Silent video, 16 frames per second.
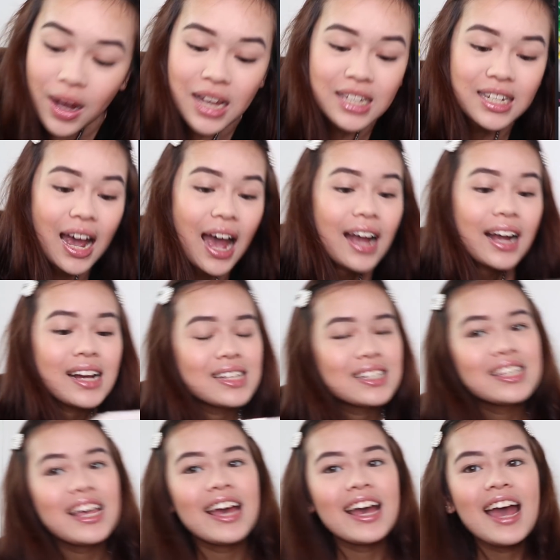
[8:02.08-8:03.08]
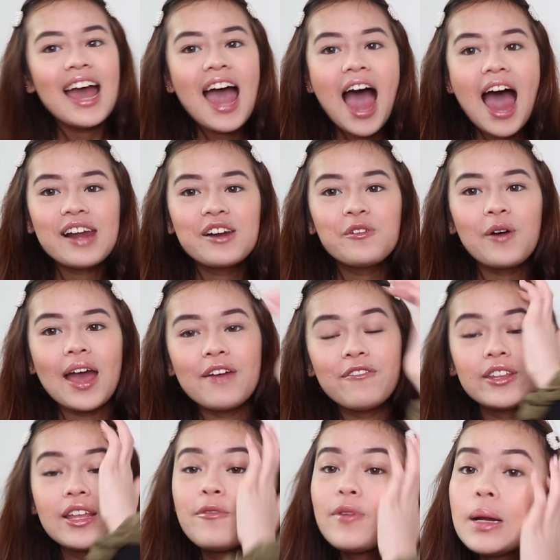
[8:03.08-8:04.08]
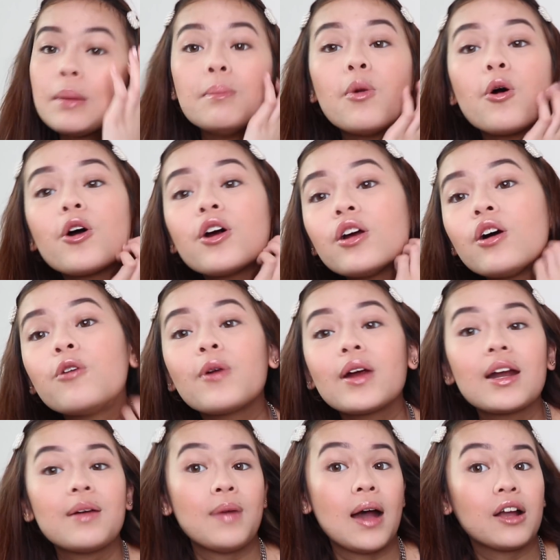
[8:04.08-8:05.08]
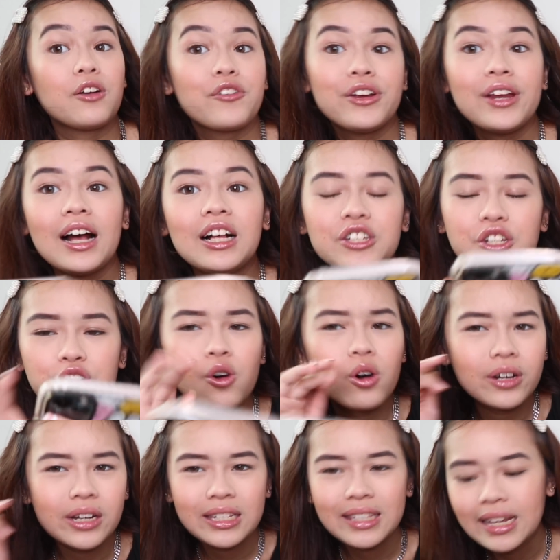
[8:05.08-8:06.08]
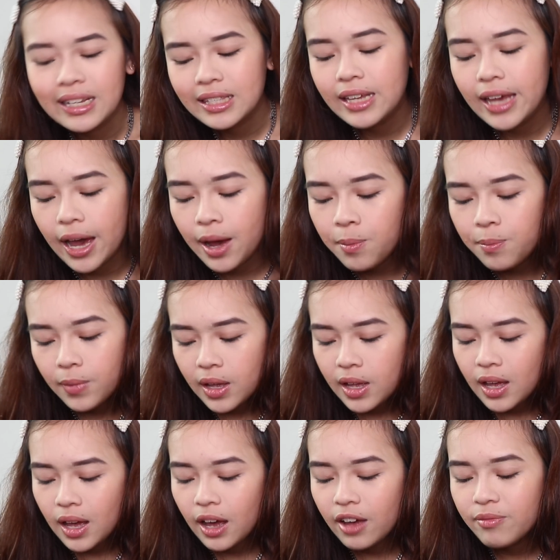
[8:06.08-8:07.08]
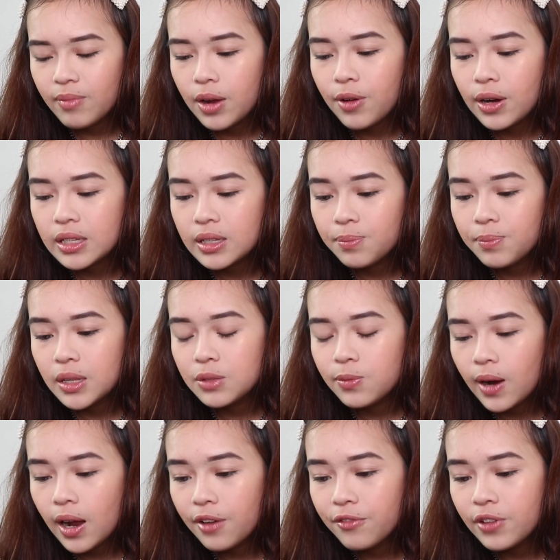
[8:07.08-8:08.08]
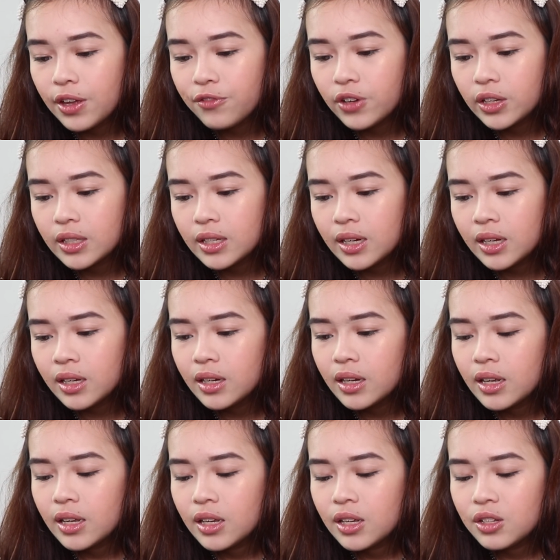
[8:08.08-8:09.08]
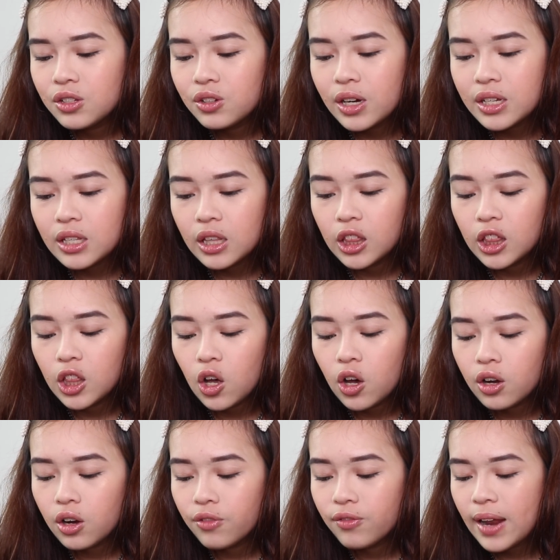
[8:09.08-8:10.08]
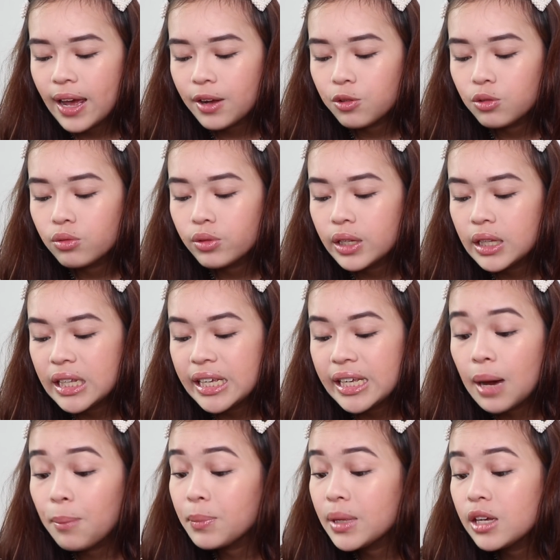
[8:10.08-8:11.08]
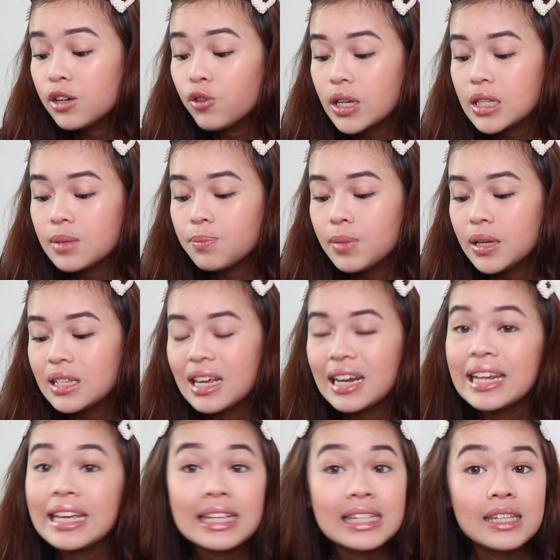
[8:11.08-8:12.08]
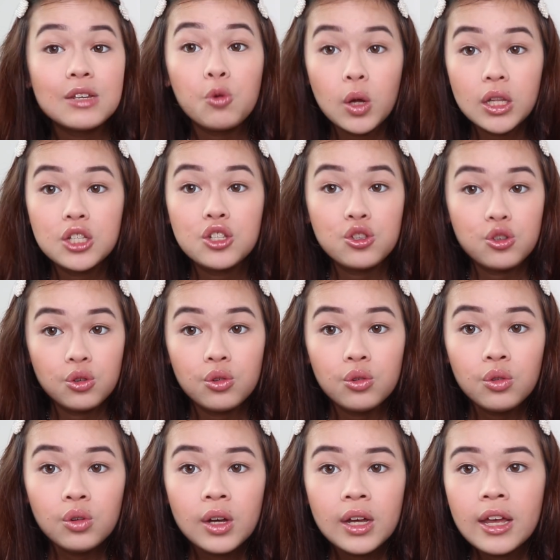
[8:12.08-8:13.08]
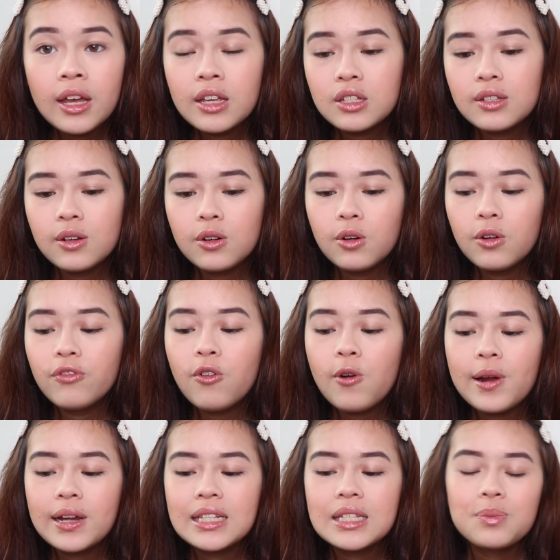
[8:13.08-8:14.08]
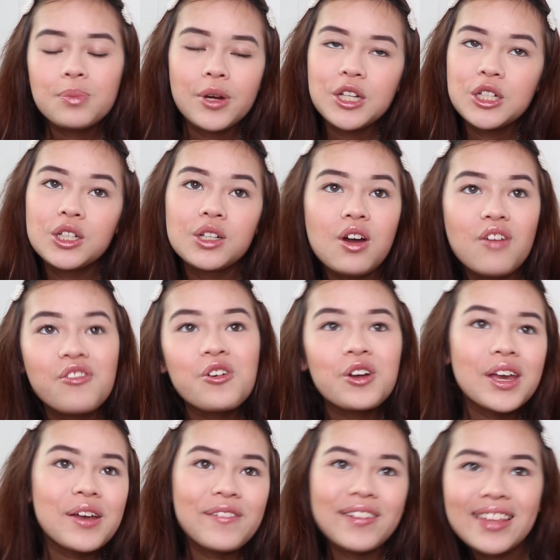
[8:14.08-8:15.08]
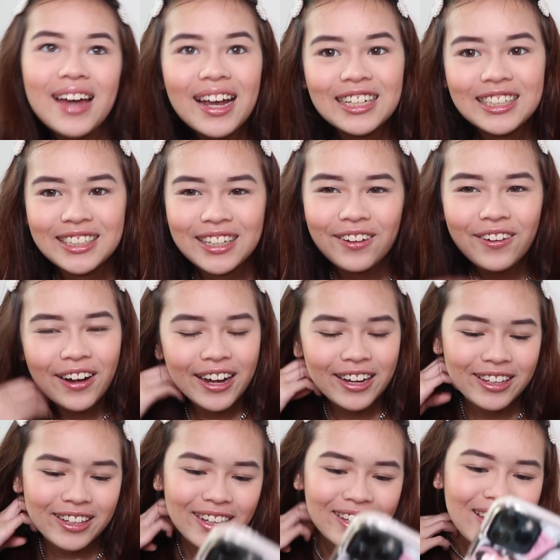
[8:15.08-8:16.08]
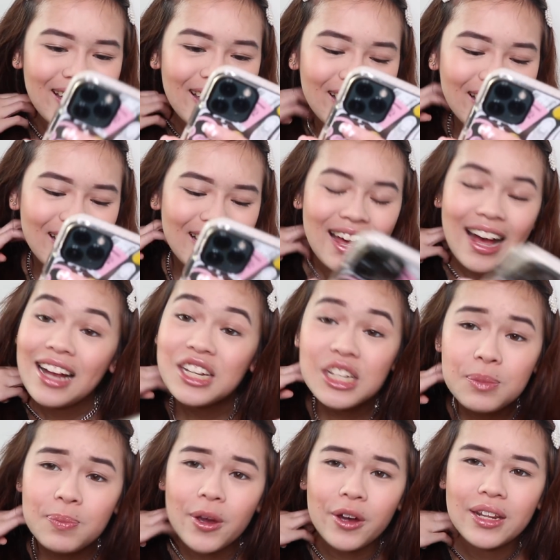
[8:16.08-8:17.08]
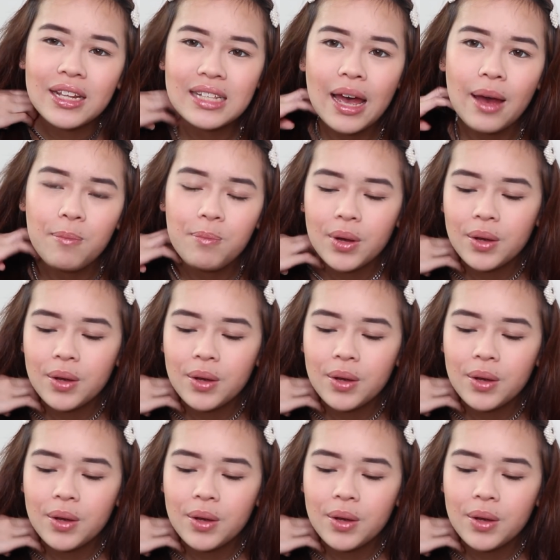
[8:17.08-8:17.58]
much because like I don't know, every time when I'm bored or when I'm hungry, I'll just go on this Tasty app. I have my recipes where I favorited it. So there's a lot of like really yummy recipes and easy ones to do. So for inspiration of cooking with Aisha or anything like that, I'll just be on this app.